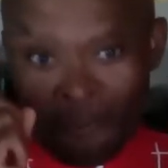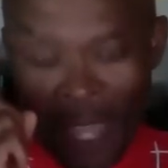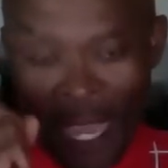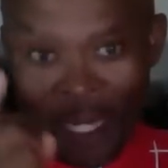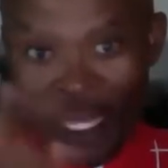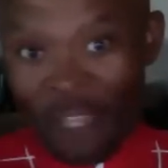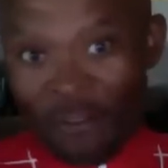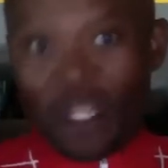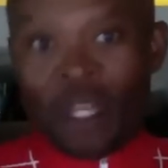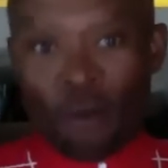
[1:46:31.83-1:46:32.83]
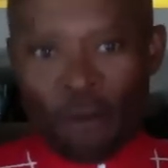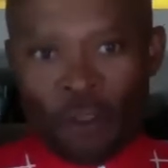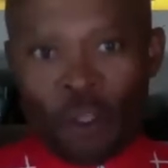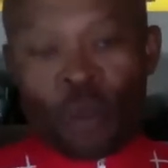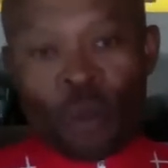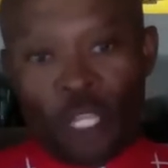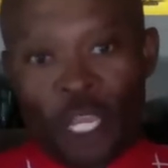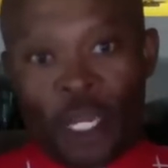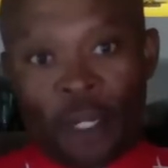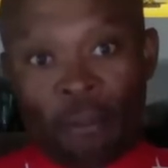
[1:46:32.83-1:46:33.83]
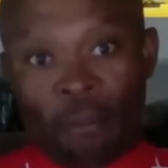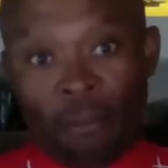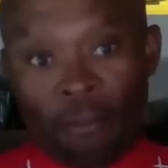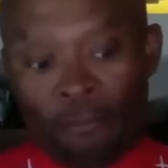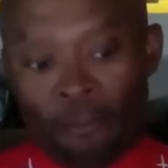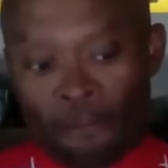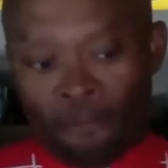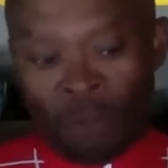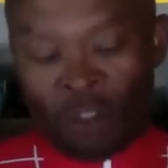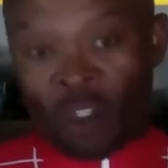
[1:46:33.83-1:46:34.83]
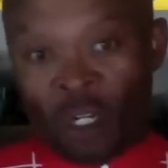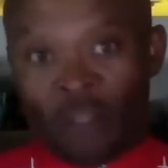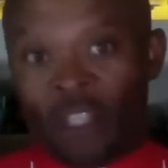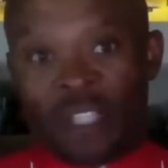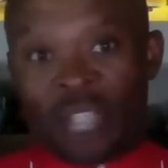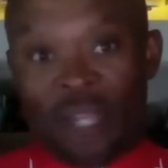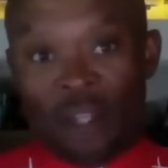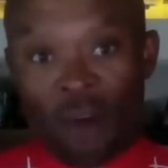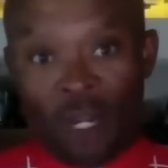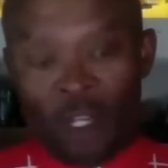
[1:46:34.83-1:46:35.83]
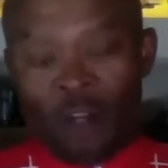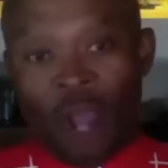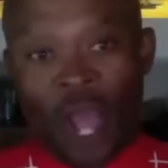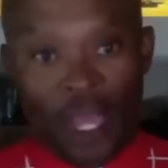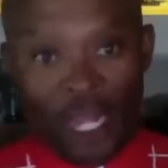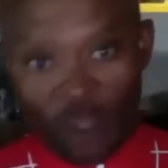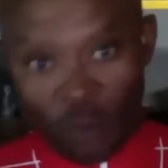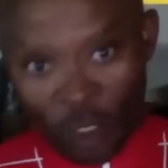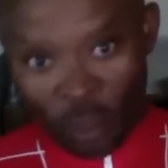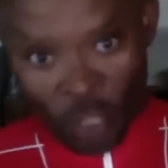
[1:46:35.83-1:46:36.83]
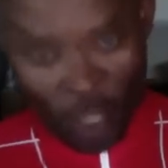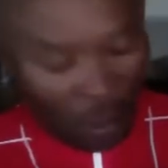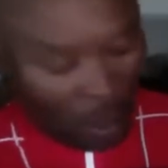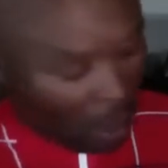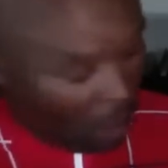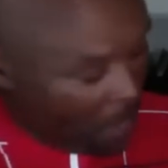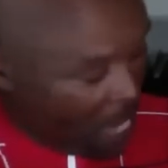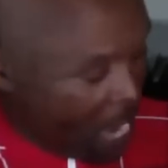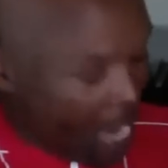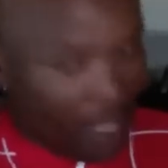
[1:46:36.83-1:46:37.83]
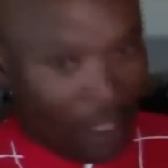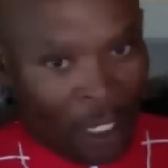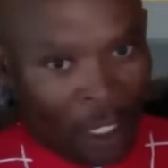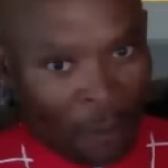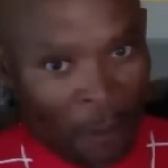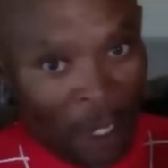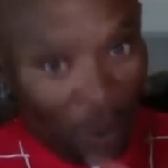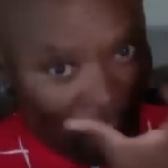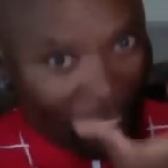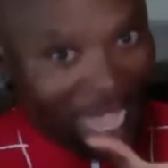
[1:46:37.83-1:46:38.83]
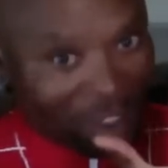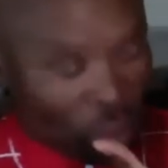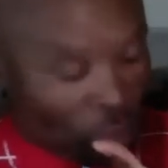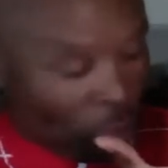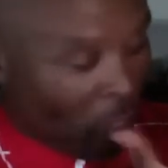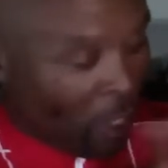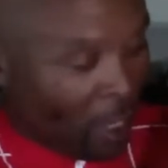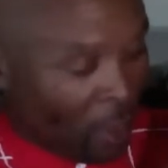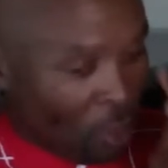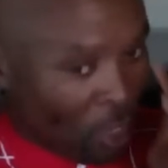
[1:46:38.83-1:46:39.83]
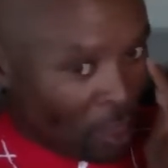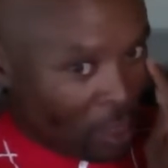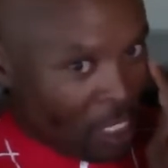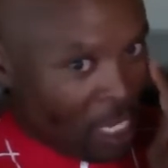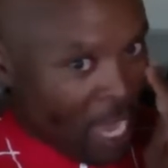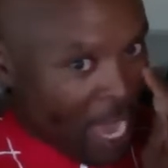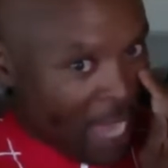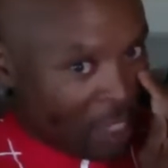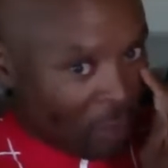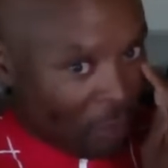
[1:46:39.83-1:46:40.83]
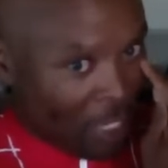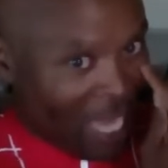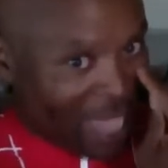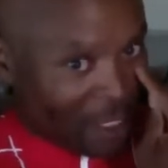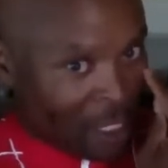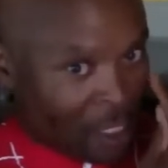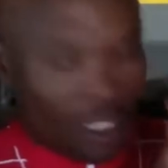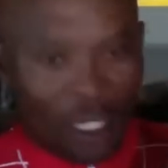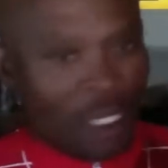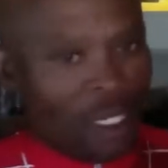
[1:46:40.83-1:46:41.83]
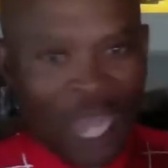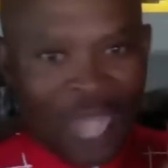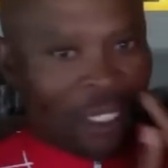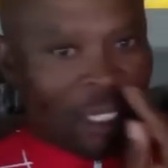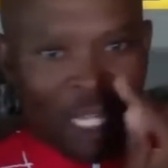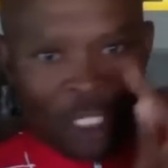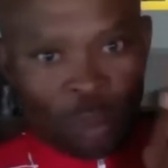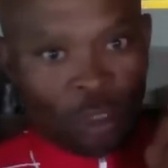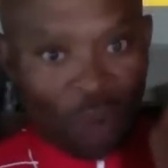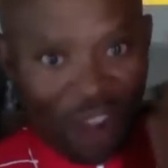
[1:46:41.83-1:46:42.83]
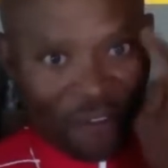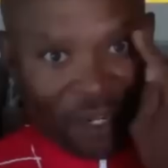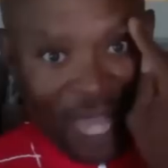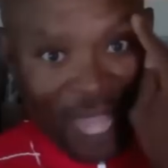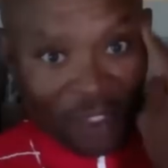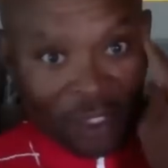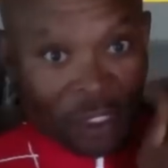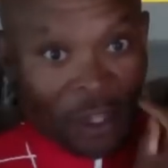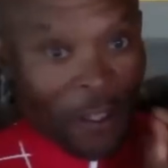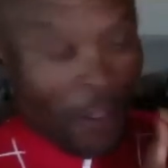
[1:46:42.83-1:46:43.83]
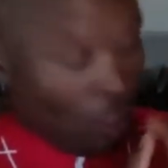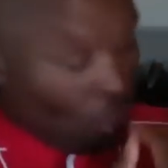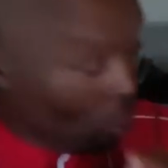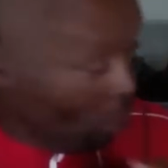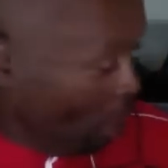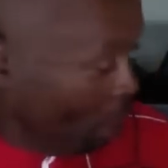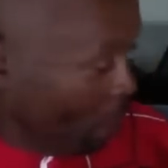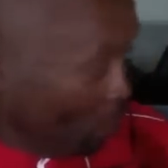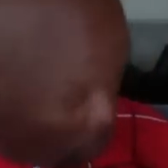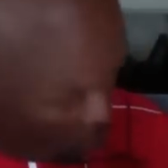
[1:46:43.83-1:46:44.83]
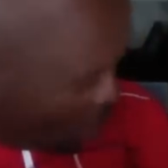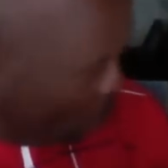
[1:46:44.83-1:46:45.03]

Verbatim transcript: And even in the review, you will hear certain things I noted. You know how it is when you turn to look behind, depending on what glasses you're wearing, you can see the edge of your glasses. Not the case with the Rapha glasses. You look, you turn